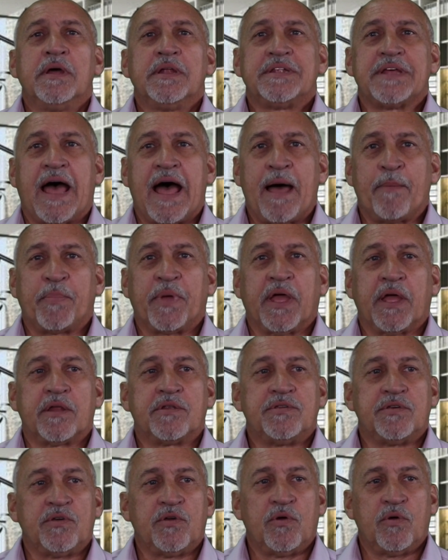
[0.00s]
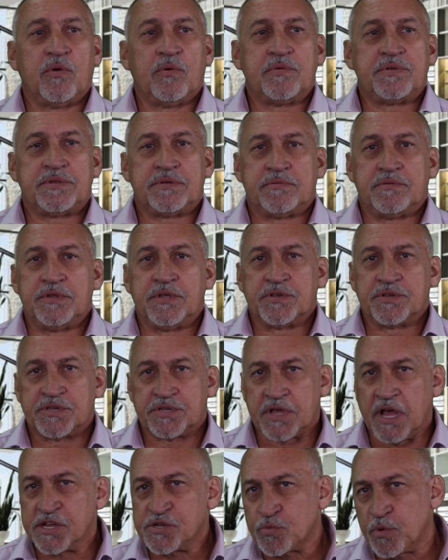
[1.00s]
topic to
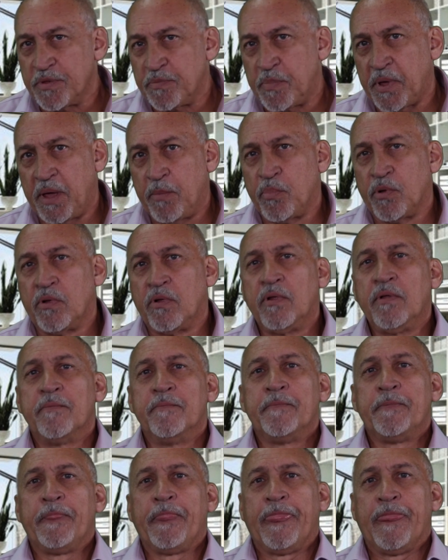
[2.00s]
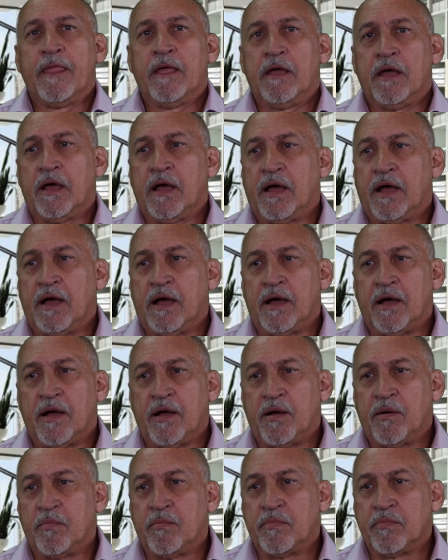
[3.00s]
discuss with people
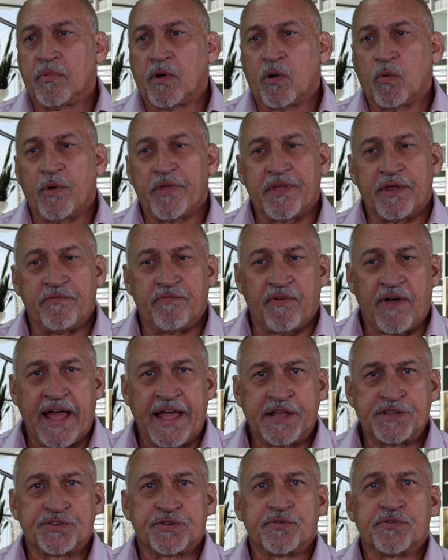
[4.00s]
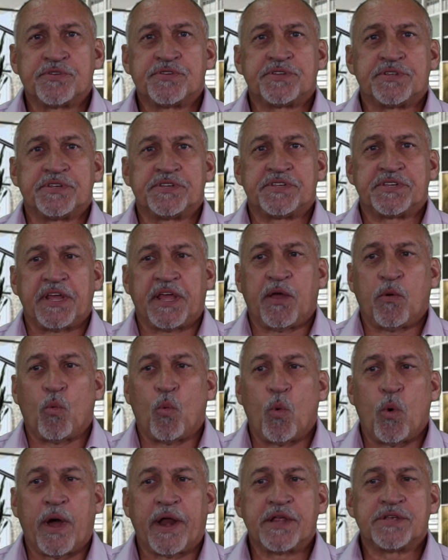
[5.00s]
or with advisors to see
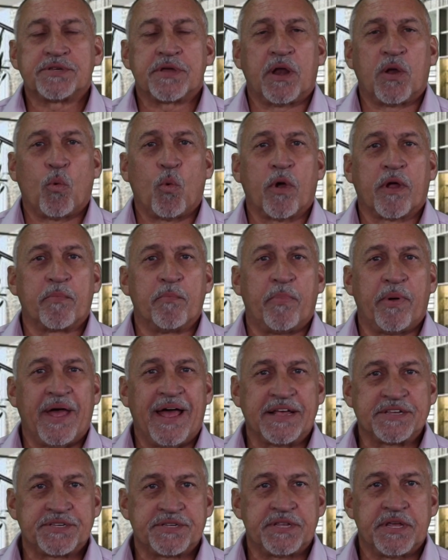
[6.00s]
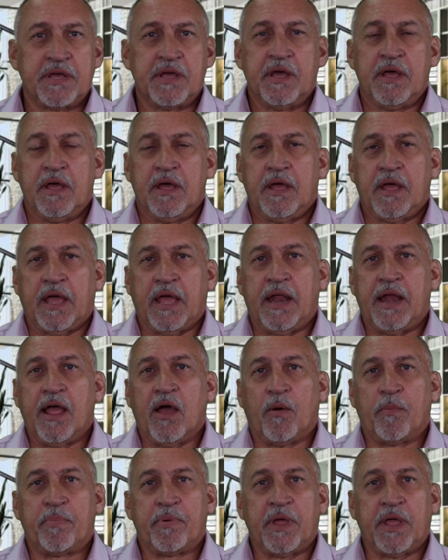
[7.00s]
what is going to work best in
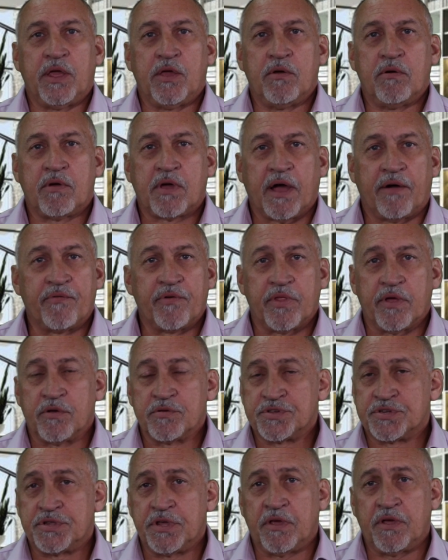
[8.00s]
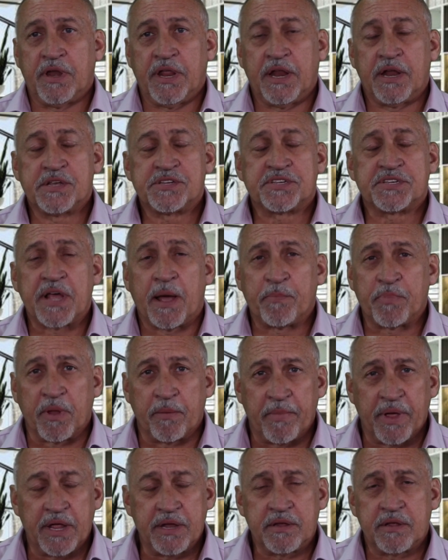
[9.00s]
helping you cover those. Do you need a
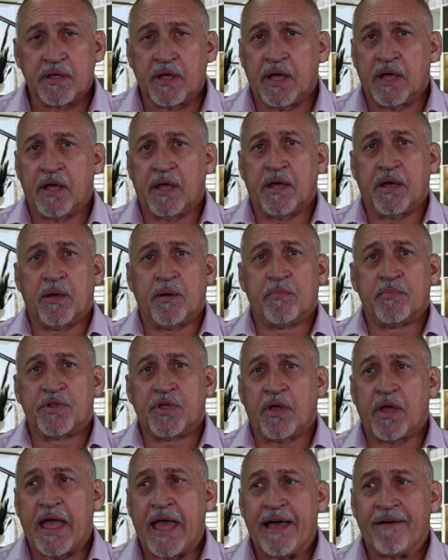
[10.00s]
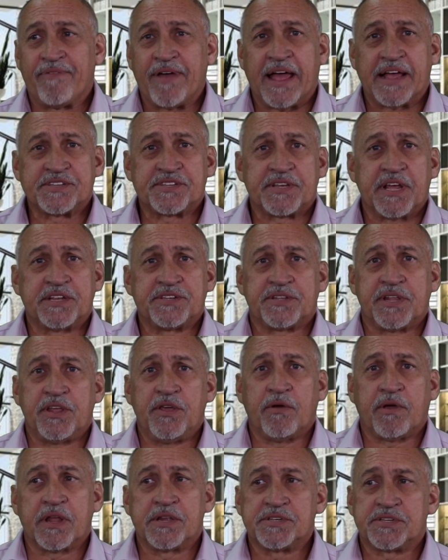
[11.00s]
supplement? Do you have assets that
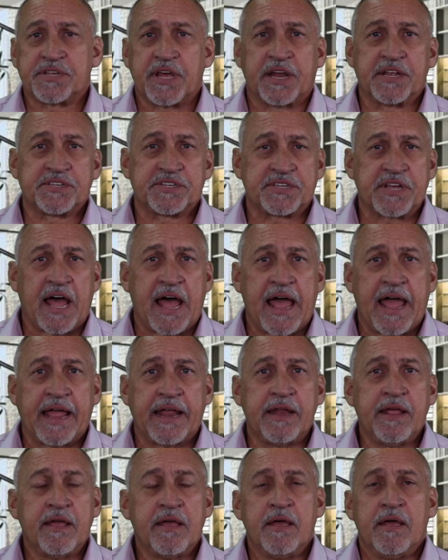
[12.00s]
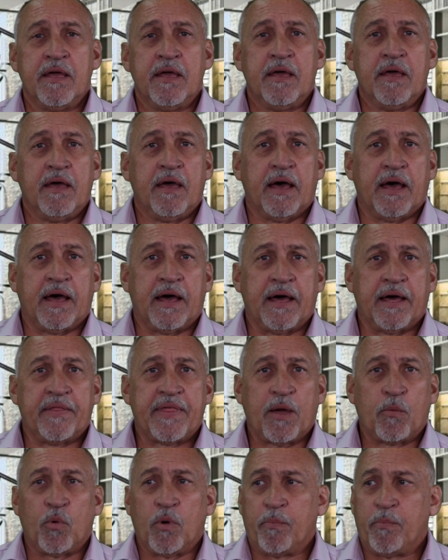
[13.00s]
you can set aside
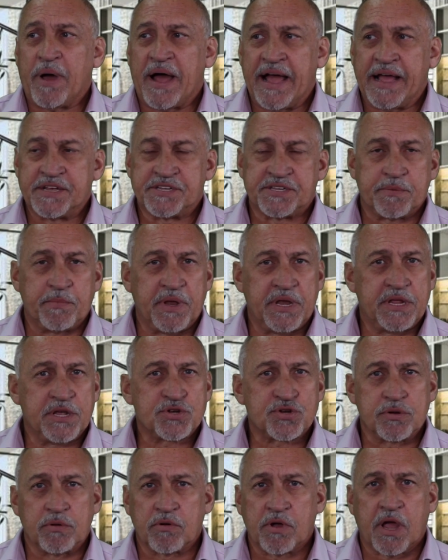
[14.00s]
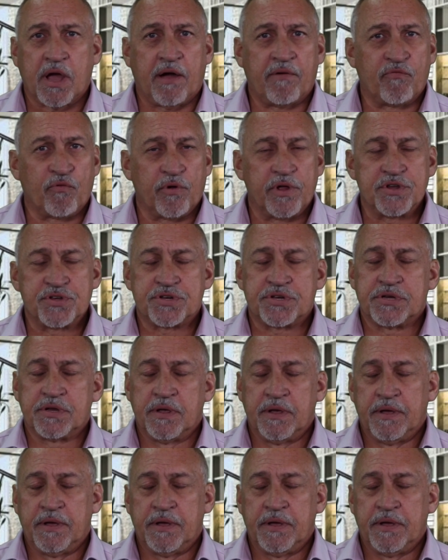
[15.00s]
that will buy some additional coverage?